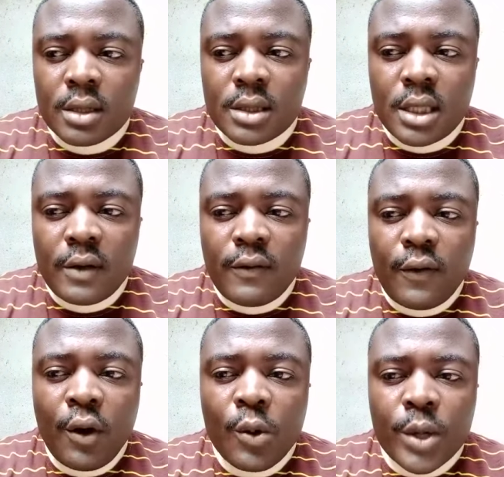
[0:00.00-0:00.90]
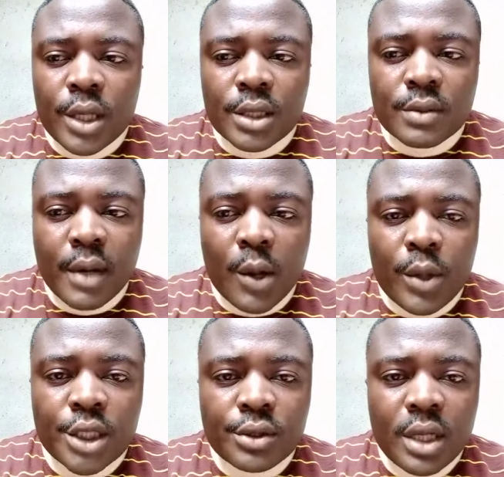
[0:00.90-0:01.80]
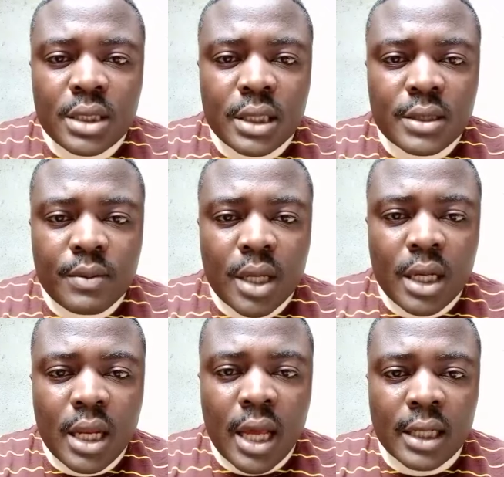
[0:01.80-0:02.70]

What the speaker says: state 4 ways by which rural settlement